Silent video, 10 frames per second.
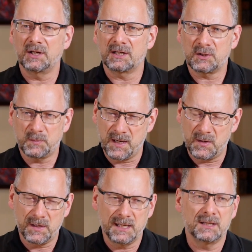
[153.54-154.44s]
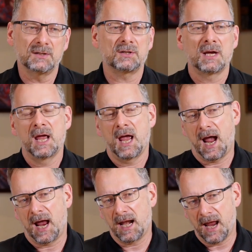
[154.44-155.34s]
experience,
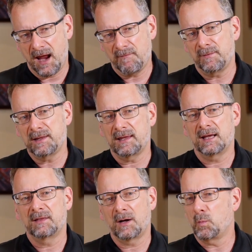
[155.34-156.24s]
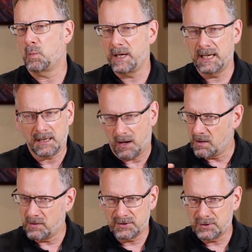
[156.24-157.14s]
and everything that we
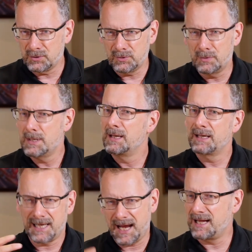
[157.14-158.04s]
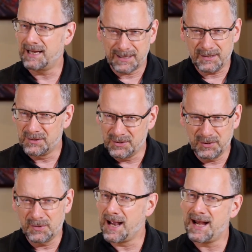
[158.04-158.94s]
can't do, KNET can
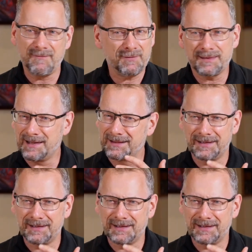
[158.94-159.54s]
do, and everything